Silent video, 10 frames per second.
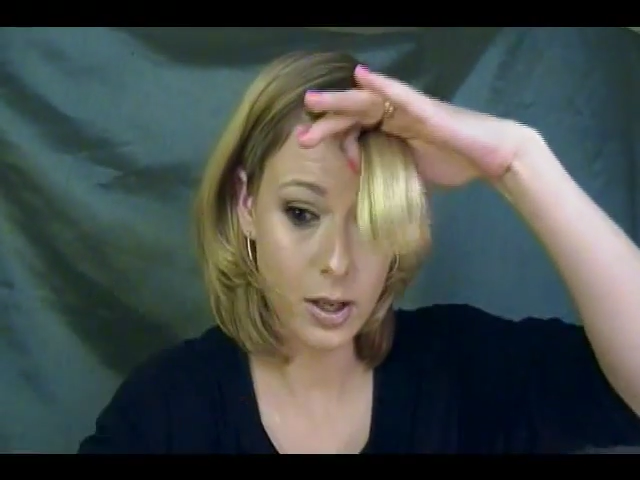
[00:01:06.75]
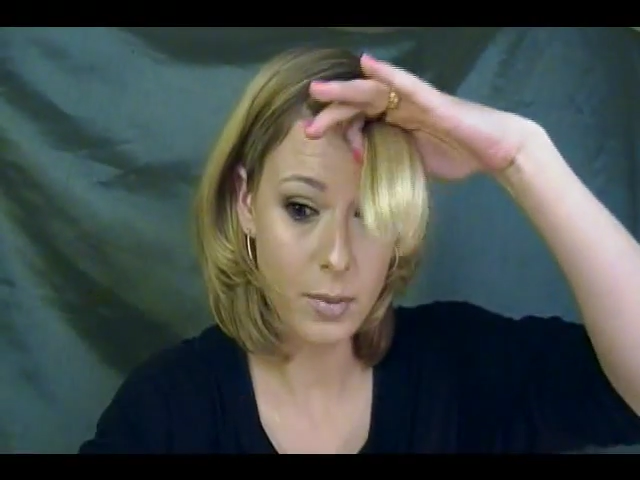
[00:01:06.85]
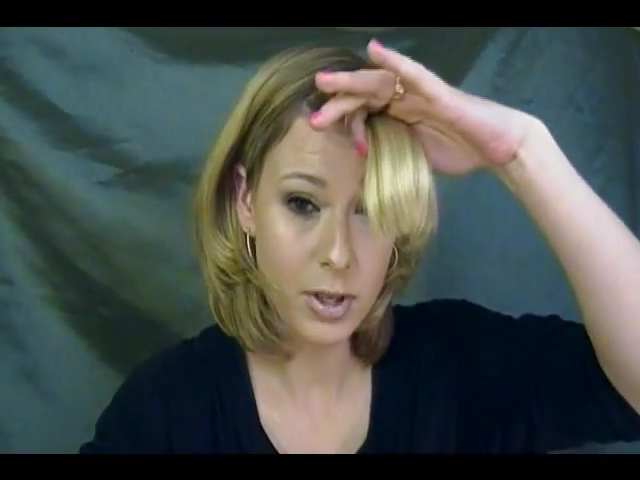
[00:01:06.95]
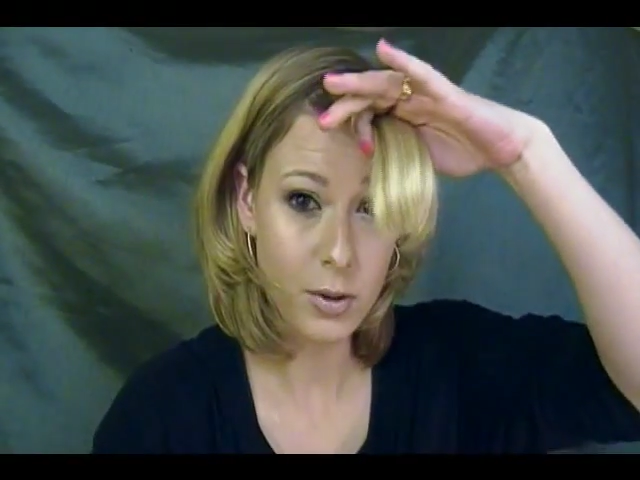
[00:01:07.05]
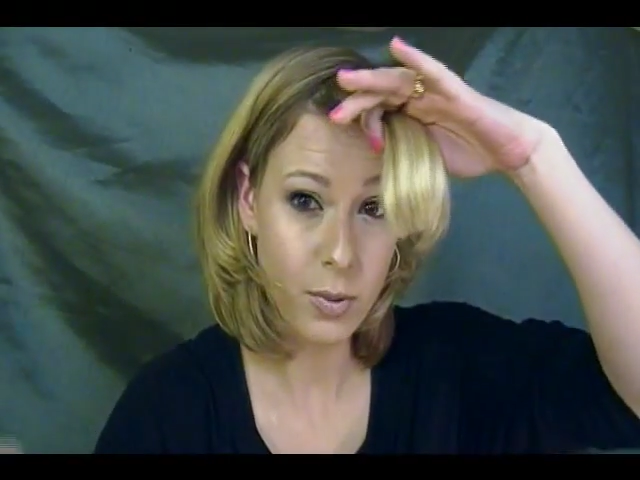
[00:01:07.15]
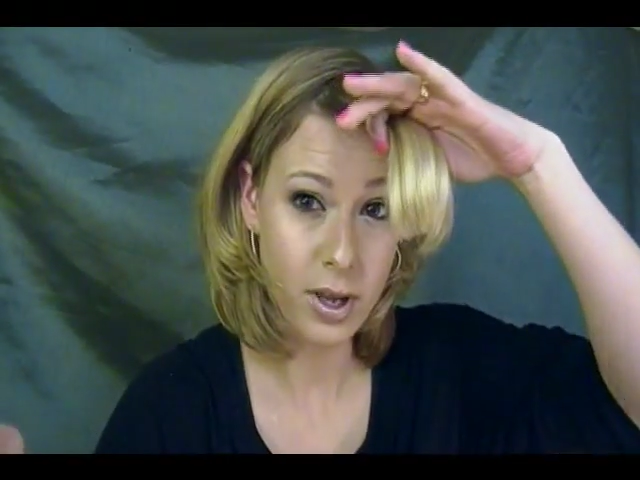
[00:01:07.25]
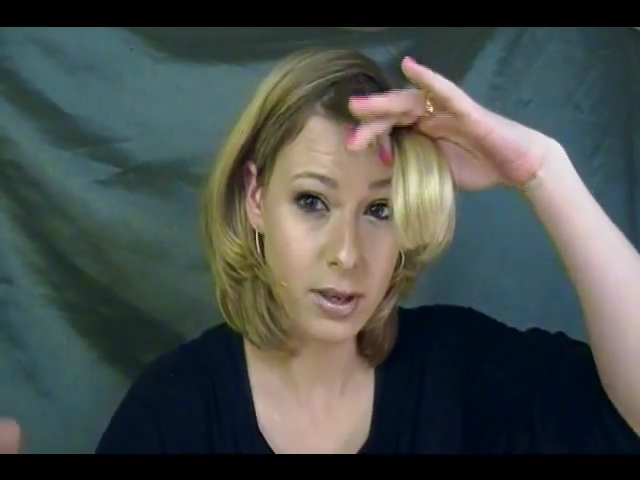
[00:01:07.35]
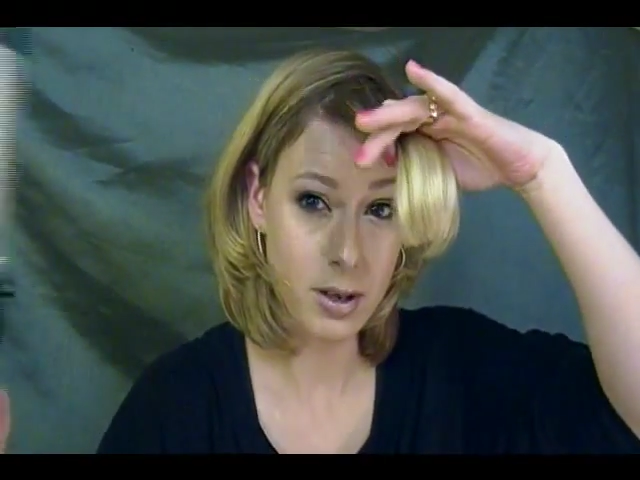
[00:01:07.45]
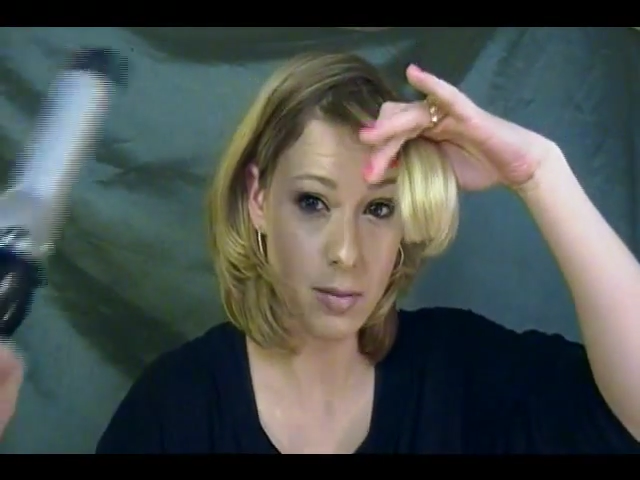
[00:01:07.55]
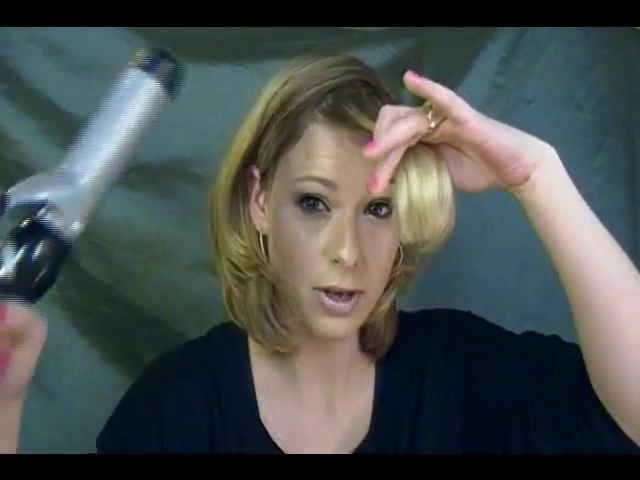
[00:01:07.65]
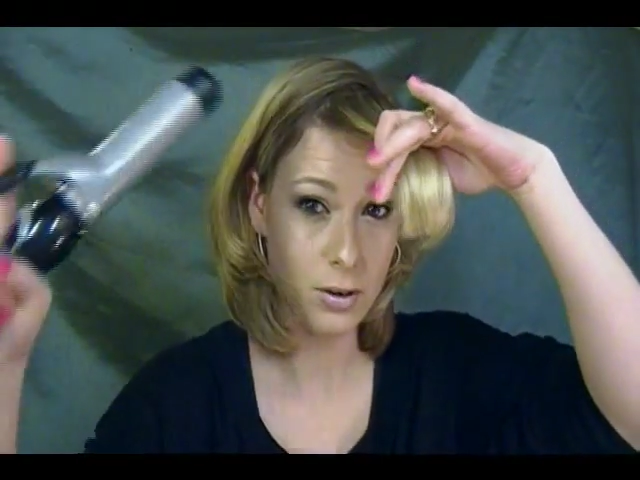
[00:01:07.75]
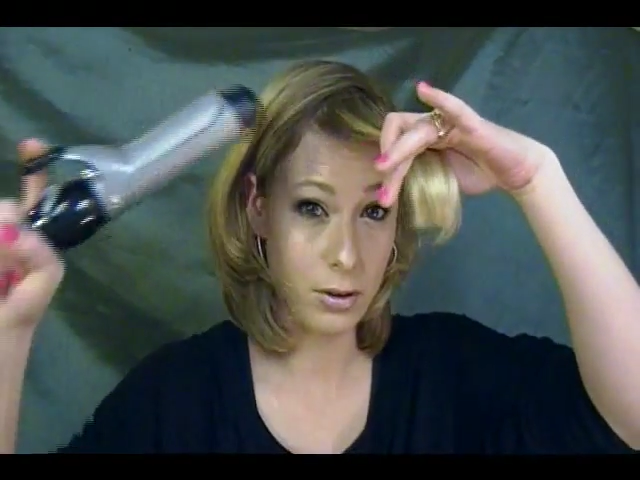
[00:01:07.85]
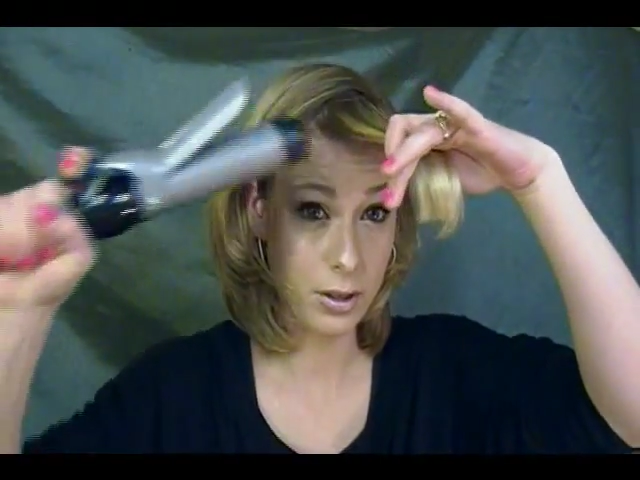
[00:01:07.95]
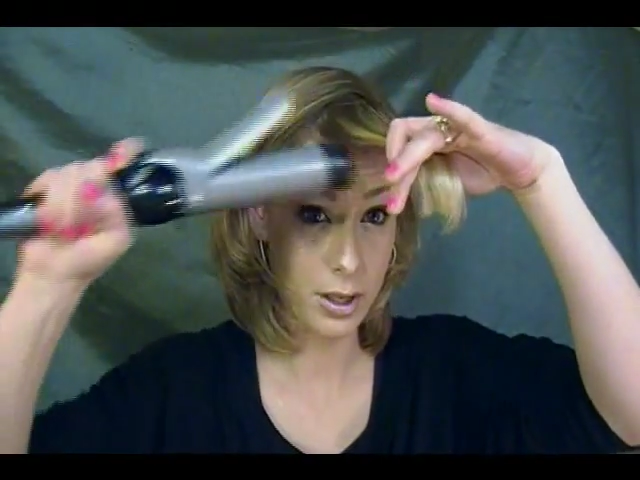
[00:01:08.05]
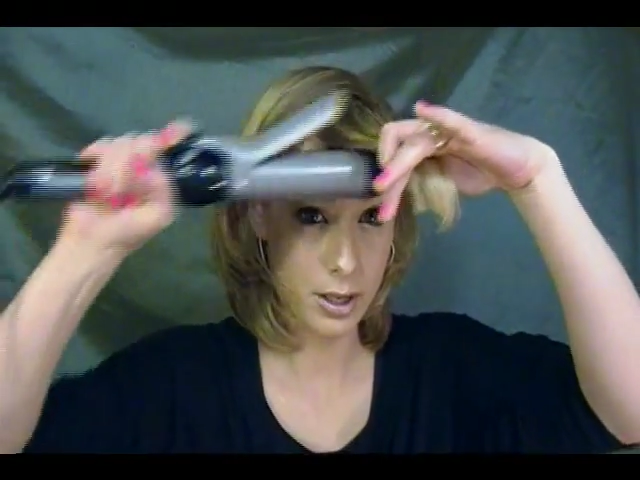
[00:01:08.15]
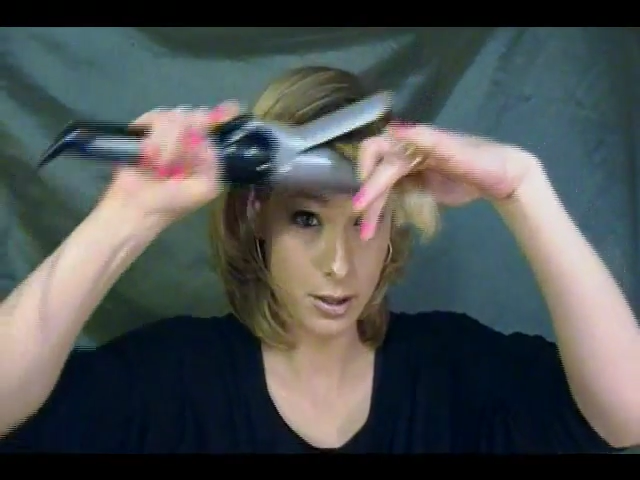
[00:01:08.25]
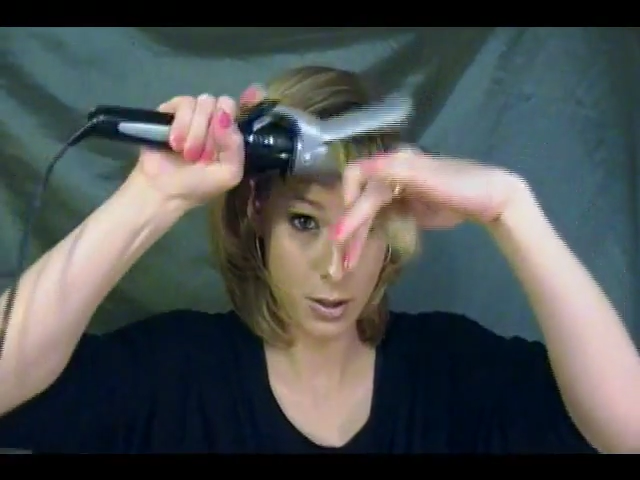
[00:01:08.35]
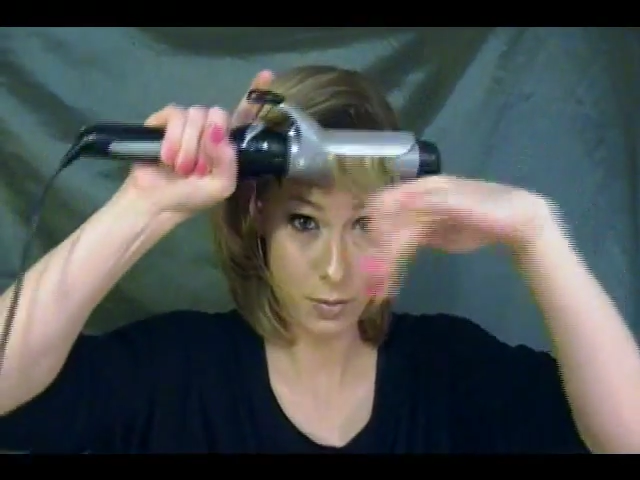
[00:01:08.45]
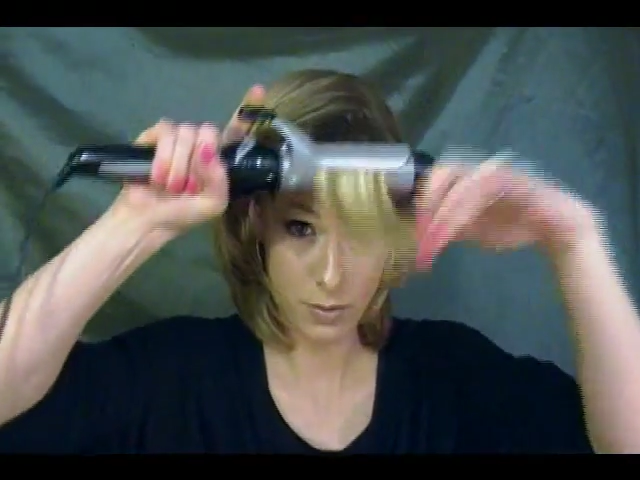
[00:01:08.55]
so I'm going to run my curling iron